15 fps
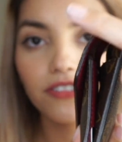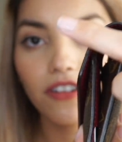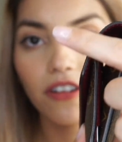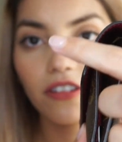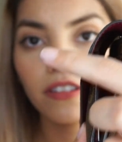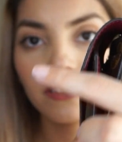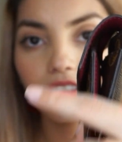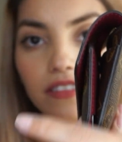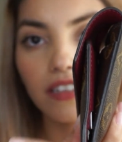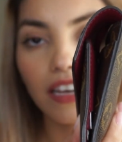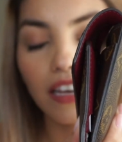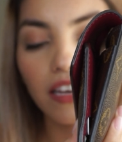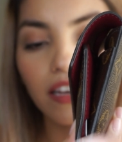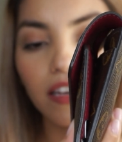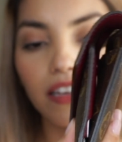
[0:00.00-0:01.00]
on the
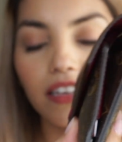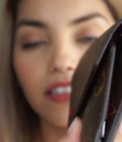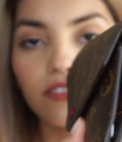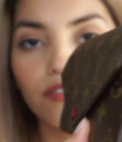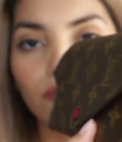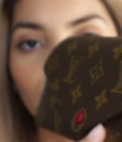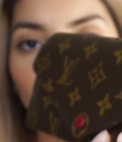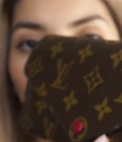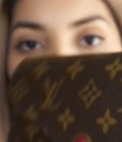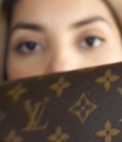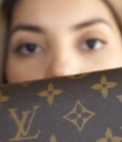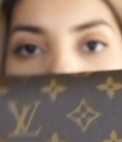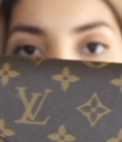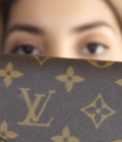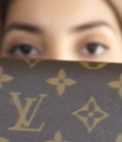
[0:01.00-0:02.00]
sides
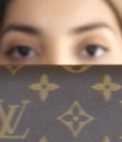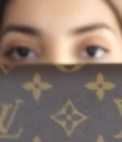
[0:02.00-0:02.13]
or